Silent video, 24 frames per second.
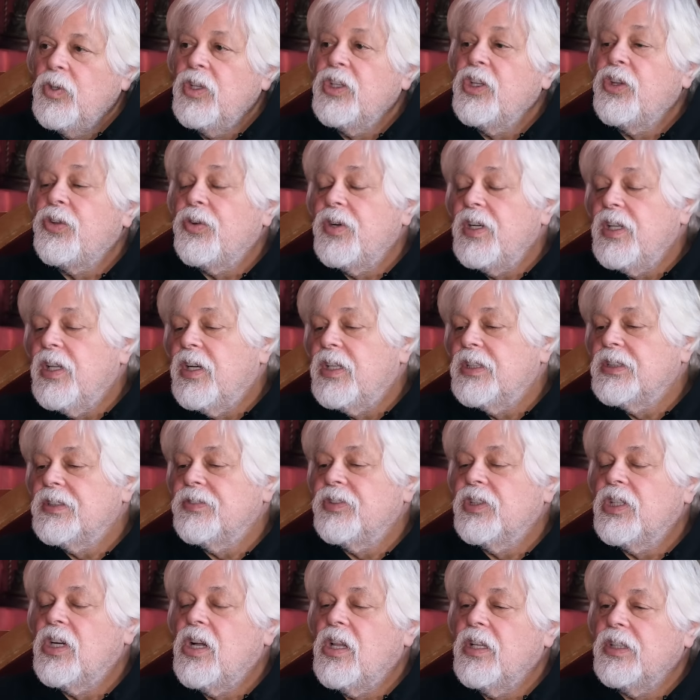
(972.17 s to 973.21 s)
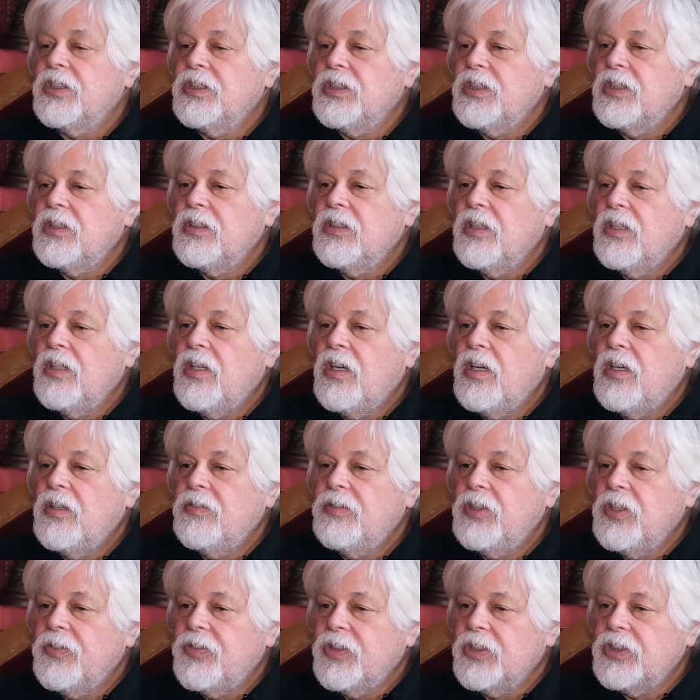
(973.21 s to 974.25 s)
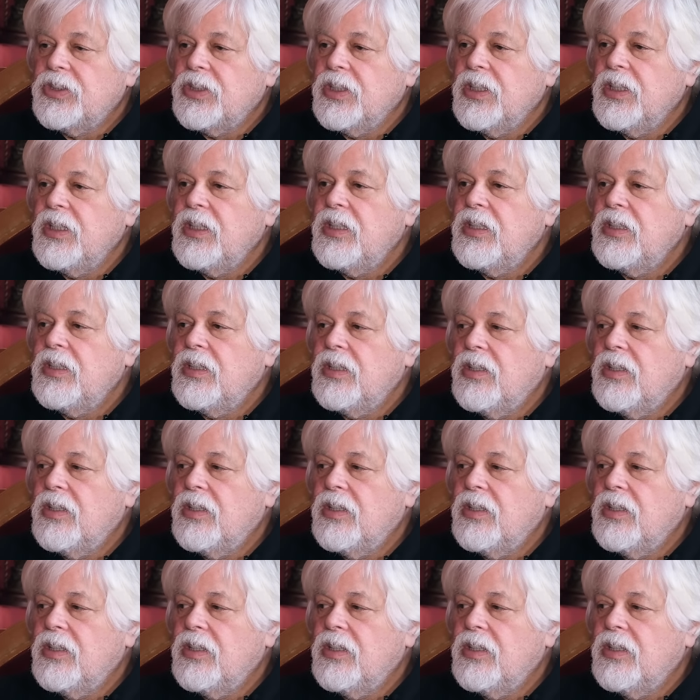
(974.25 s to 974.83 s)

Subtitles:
Well, the three laws of ecology are the law of diversity,